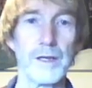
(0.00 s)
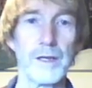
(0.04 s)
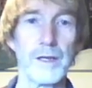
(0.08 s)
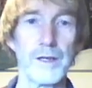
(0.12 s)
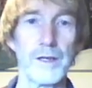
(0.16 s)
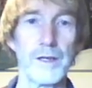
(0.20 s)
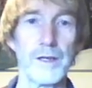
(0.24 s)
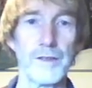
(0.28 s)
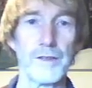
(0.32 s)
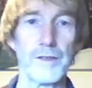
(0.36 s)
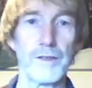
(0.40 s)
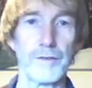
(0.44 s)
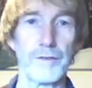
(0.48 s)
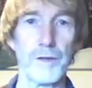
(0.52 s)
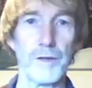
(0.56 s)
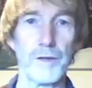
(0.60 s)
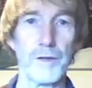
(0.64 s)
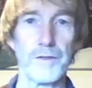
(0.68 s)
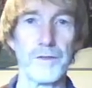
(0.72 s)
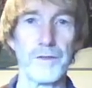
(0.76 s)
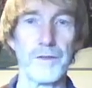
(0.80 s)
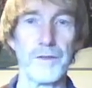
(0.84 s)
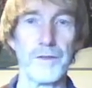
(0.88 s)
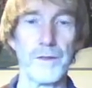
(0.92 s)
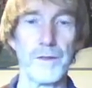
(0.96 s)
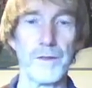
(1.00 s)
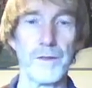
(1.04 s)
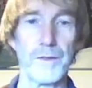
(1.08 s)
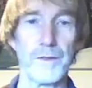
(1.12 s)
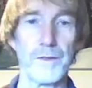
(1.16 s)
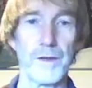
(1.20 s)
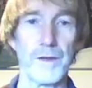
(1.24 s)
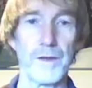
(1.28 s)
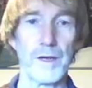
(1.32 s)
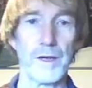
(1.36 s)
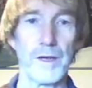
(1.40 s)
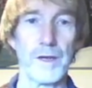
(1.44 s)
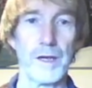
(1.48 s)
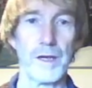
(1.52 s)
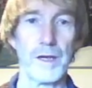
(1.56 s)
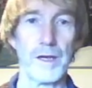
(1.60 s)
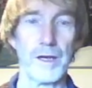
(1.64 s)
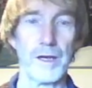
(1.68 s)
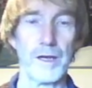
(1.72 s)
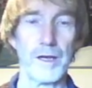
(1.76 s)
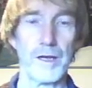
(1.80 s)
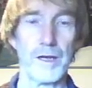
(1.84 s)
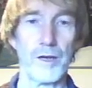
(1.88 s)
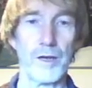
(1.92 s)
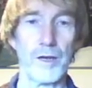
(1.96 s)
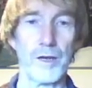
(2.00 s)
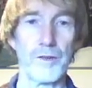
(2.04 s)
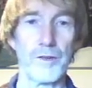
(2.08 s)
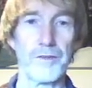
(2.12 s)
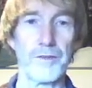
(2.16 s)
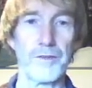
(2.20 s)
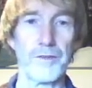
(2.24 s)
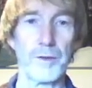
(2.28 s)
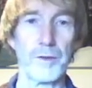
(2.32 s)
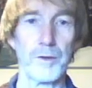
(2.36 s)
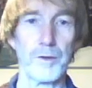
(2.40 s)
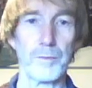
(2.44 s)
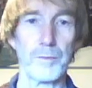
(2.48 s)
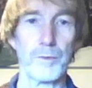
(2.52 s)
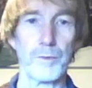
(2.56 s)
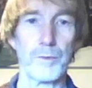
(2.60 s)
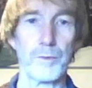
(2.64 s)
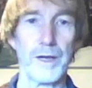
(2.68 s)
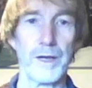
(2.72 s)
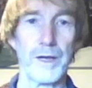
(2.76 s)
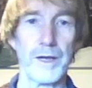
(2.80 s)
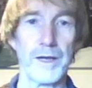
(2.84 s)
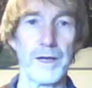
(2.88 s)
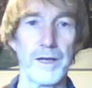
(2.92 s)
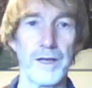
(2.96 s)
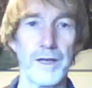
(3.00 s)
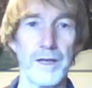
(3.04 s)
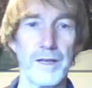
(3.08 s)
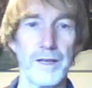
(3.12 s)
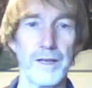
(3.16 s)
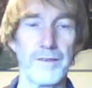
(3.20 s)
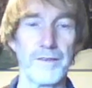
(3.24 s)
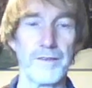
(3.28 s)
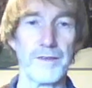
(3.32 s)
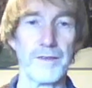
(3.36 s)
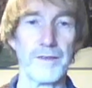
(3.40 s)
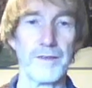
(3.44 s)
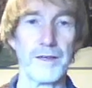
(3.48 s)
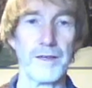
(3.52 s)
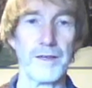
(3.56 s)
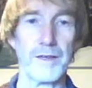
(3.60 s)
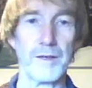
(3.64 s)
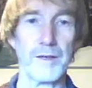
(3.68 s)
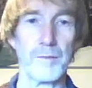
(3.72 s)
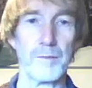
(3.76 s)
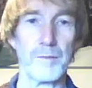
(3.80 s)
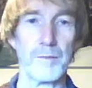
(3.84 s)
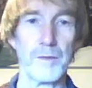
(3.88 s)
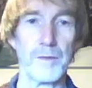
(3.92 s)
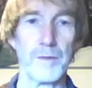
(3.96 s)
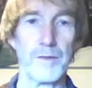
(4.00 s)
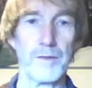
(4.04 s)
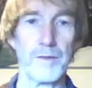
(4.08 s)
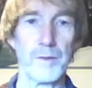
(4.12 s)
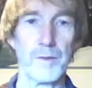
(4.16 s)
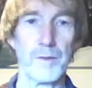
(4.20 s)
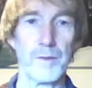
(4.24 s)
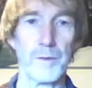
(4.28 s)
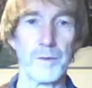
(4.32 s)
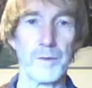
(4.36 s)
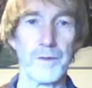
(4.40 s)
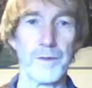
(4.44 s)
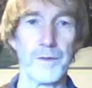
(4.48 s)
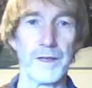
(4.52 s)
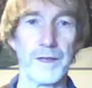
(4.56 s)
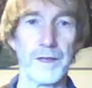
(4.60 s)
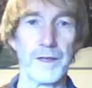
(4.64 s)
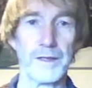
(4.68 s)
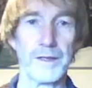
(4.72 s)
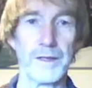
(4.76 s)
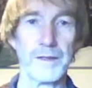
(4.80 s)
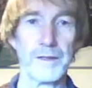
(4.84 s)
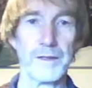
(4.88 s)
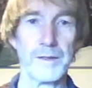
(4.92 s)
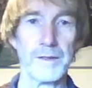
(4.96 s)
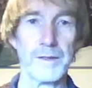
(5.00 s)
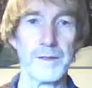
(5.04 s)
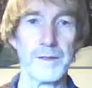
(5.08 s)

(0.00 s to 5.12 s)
The velocities, on the top we had 18 meters per second.